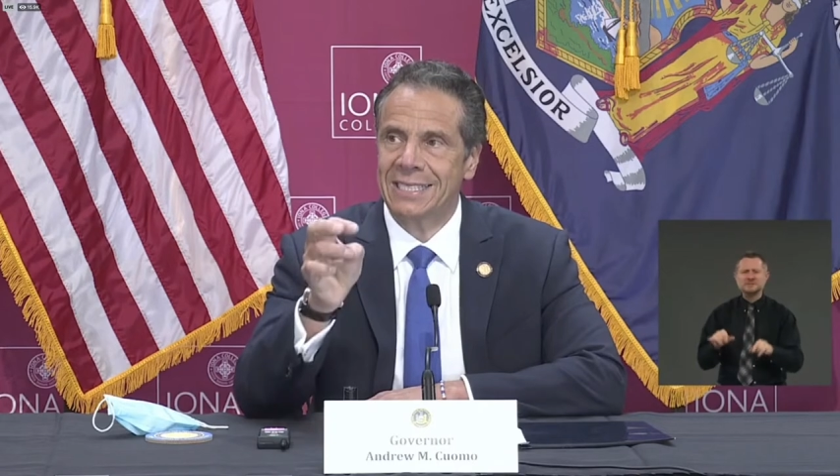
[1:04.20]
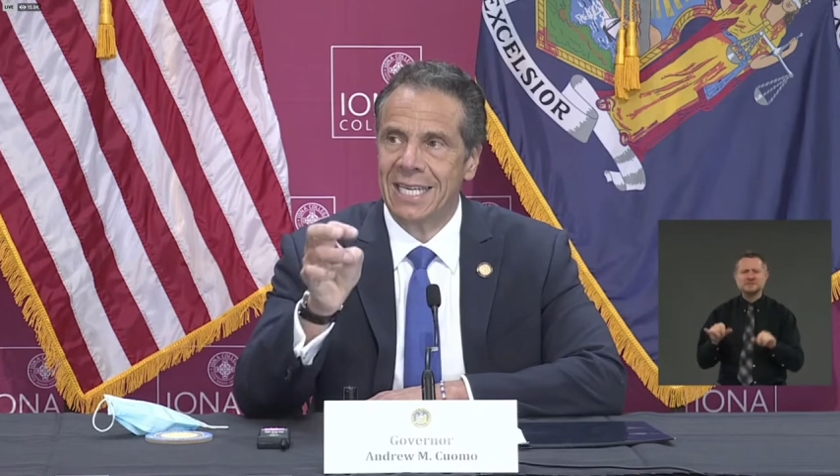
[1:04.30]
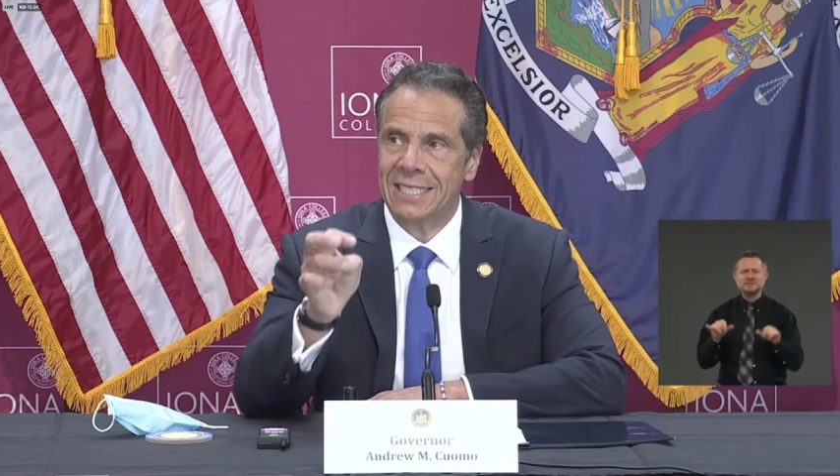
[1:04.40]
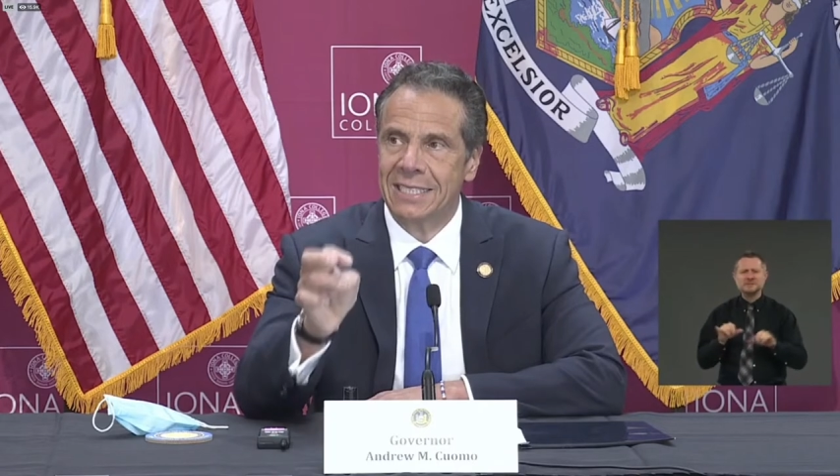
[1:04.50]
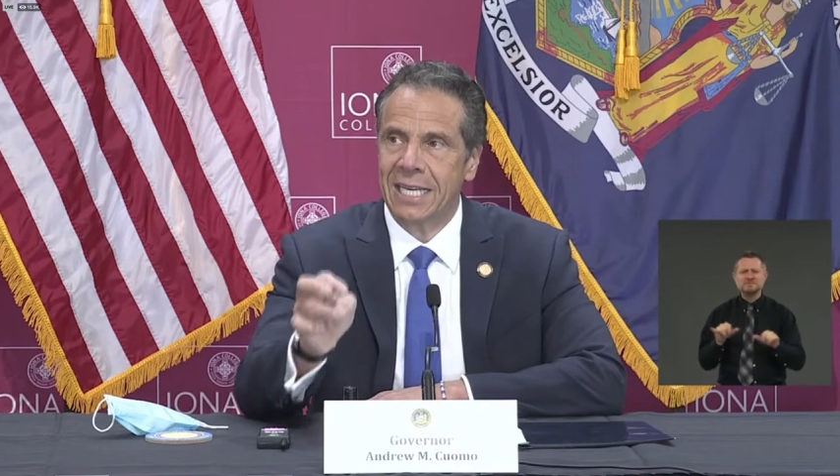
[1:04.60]

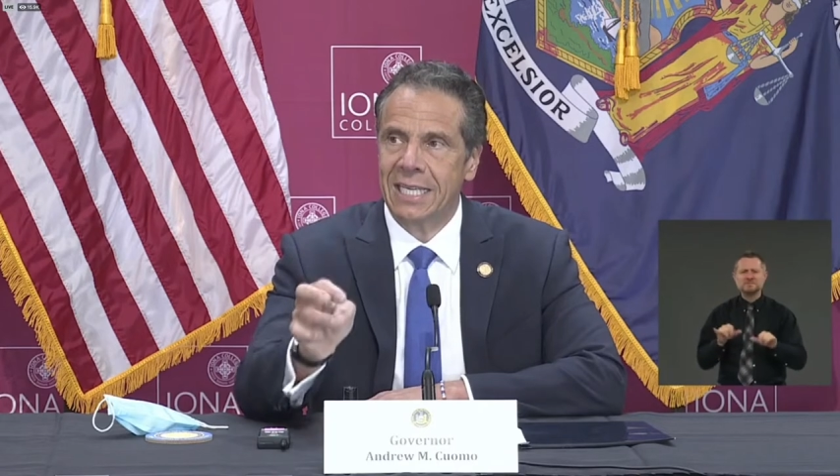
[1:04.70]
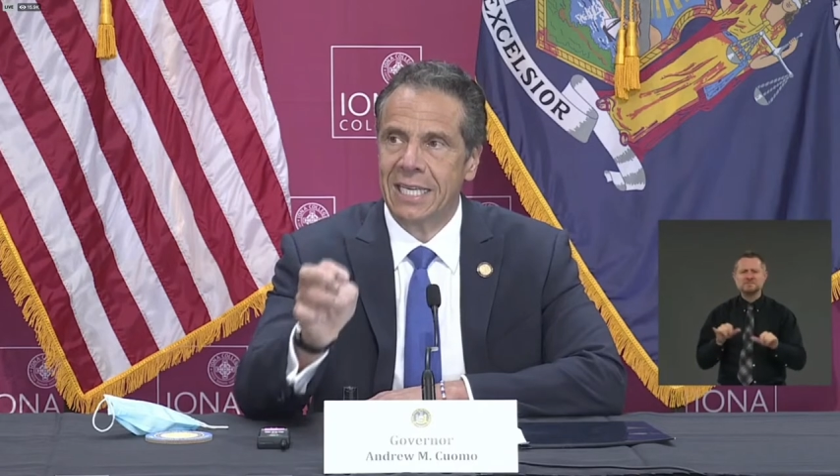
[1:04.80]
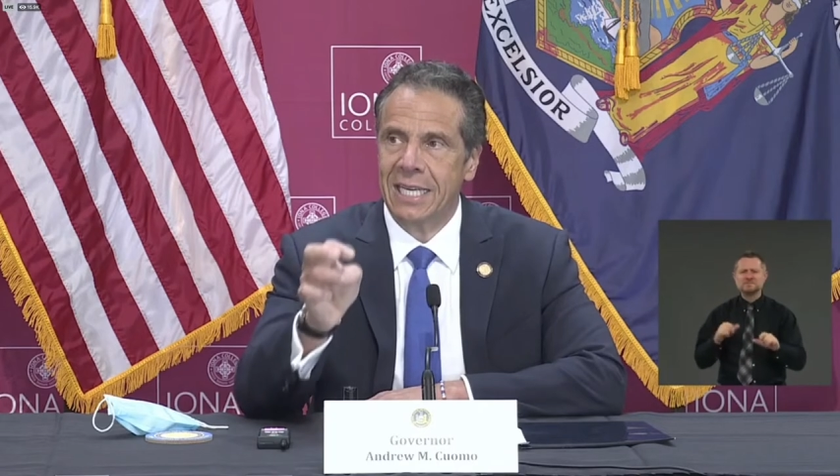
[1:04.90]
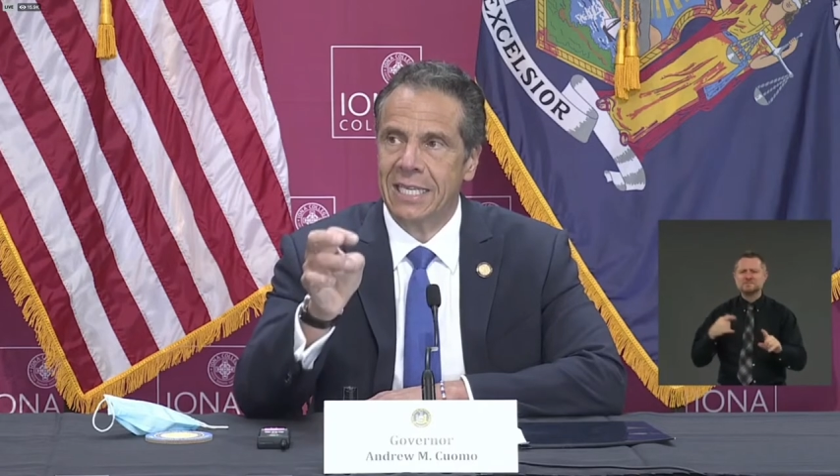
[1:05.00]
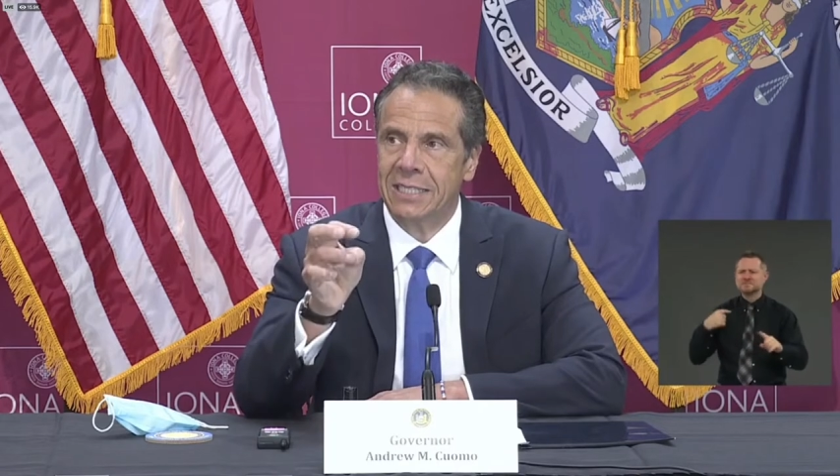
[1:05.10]
and
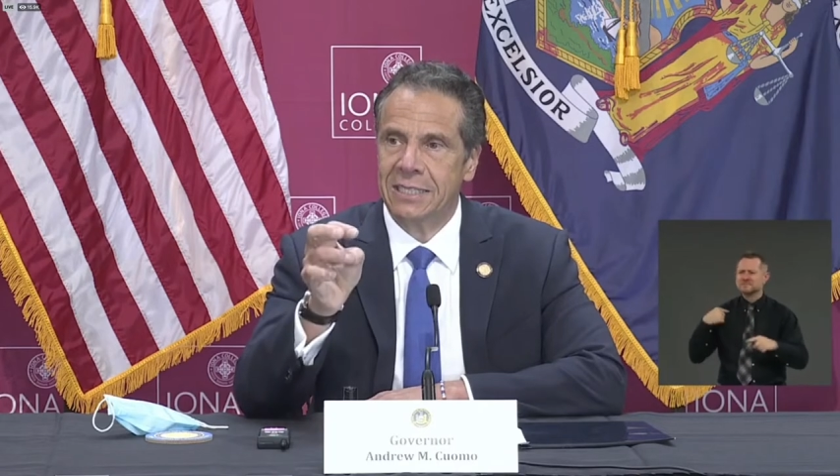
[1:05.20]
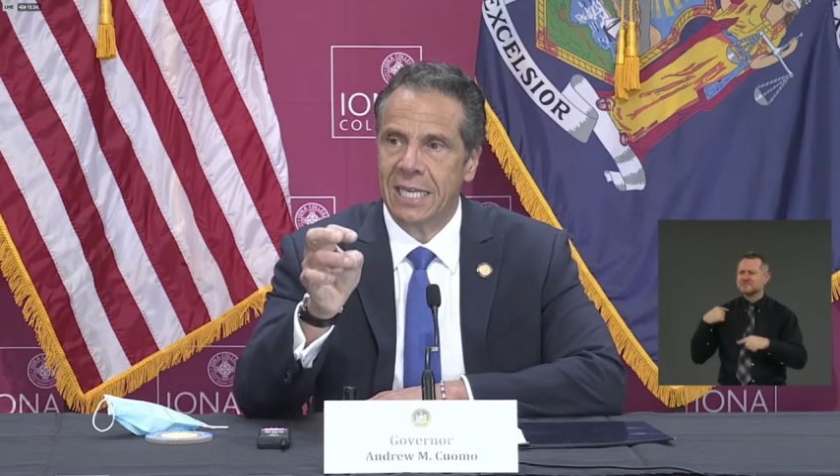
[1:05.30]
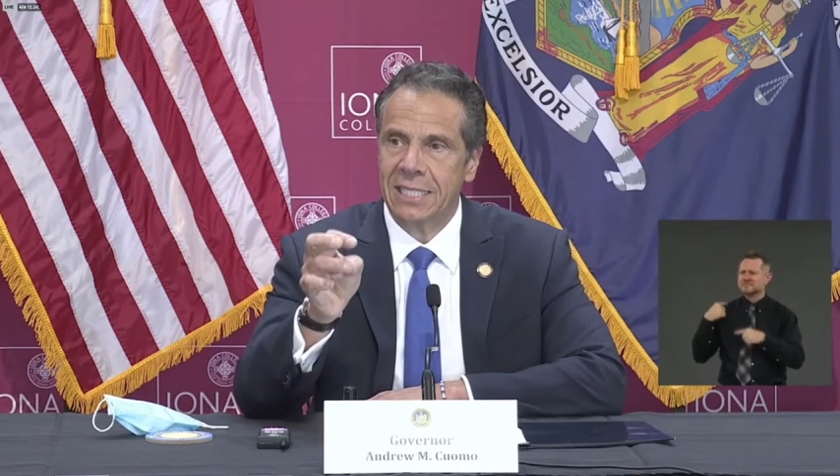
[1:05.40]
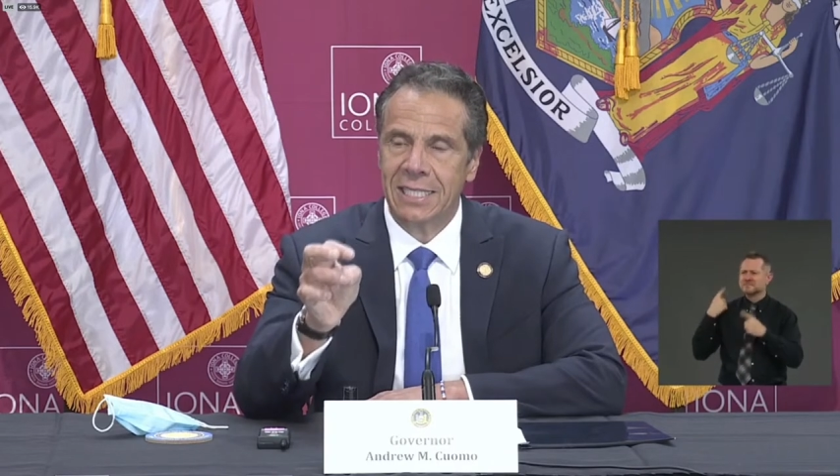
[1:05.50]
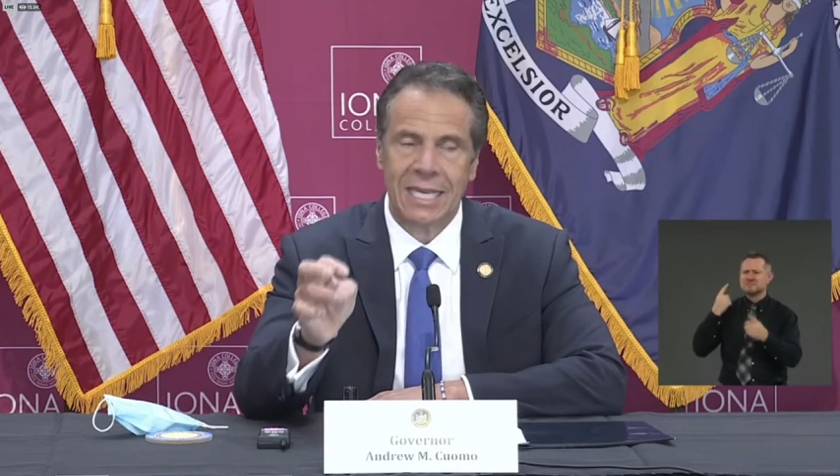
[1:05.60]
decades
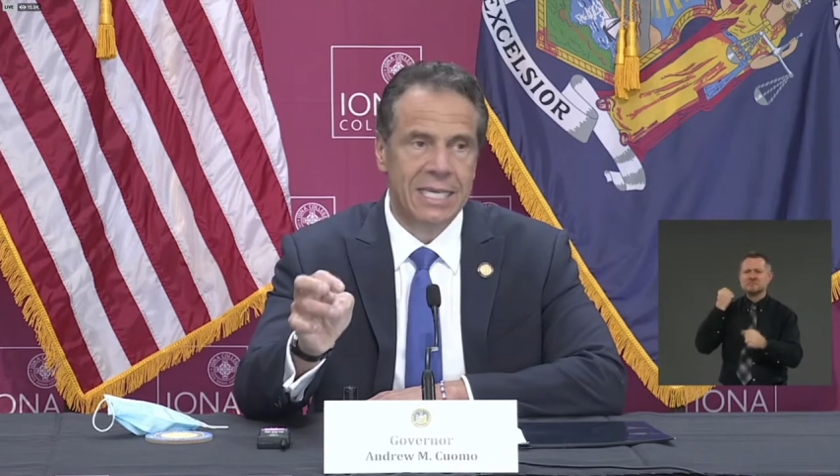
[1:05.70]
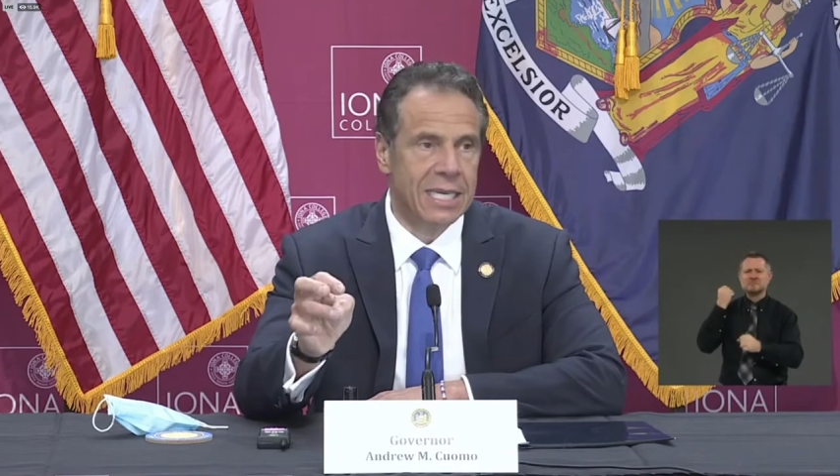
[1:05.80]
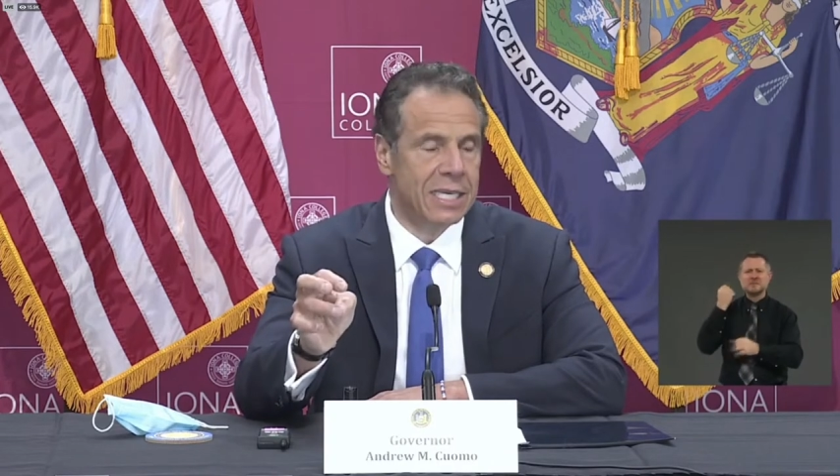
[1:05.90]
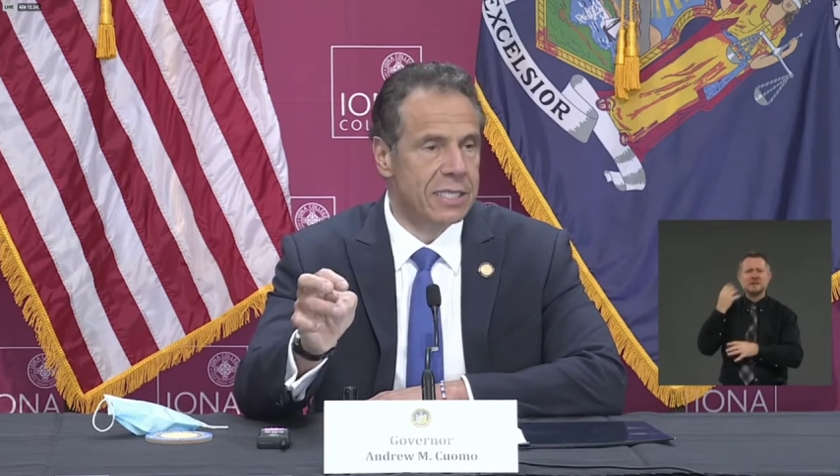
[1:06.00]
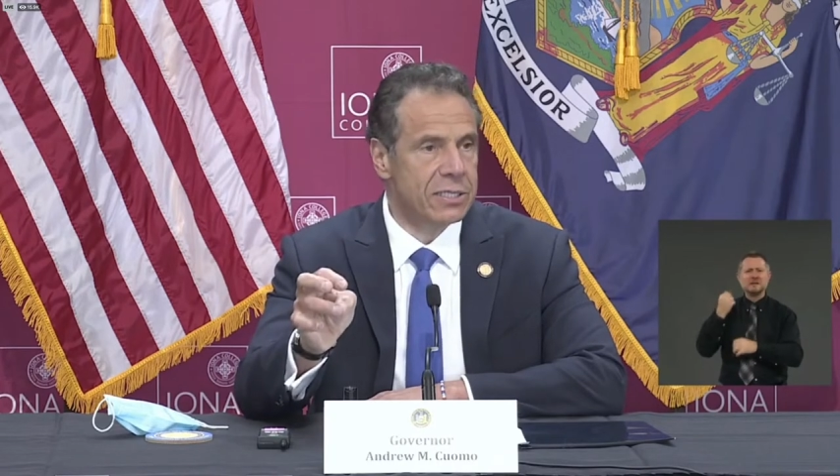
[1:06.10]
and
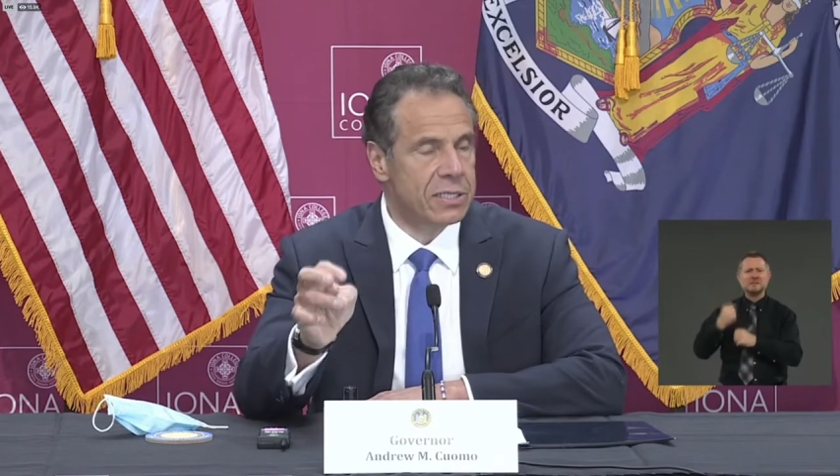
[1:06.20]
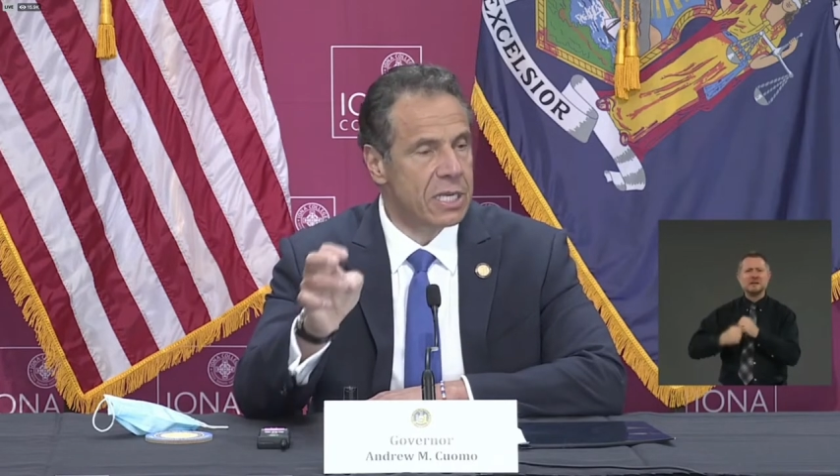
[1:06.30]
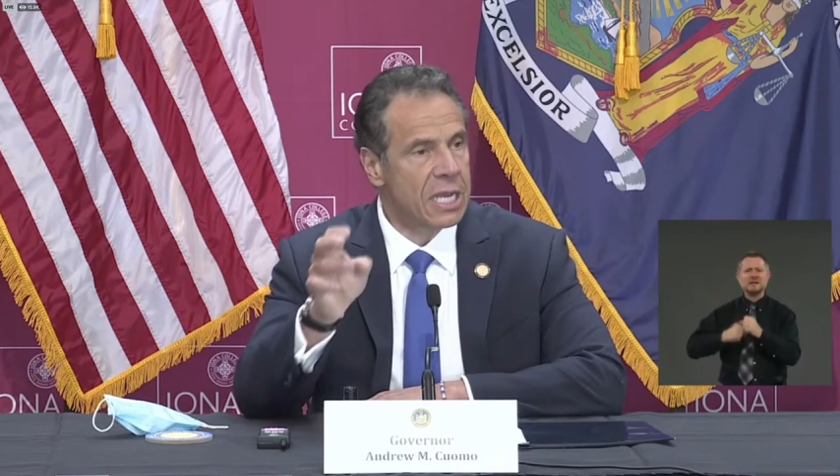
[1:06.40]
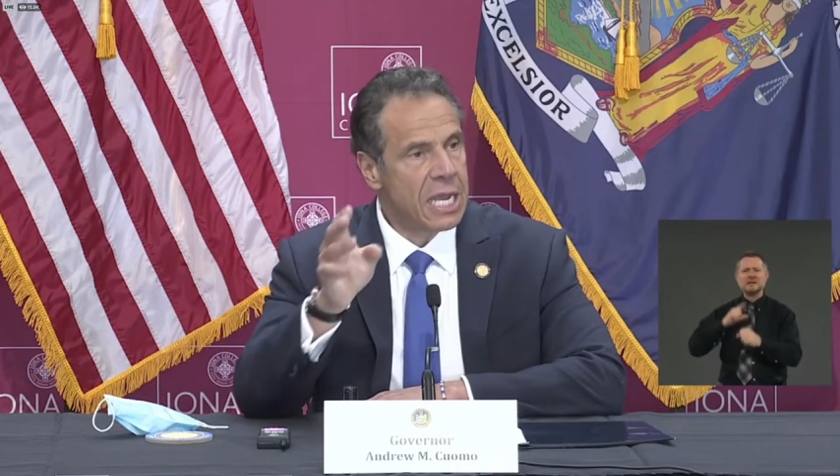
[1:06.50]
decades.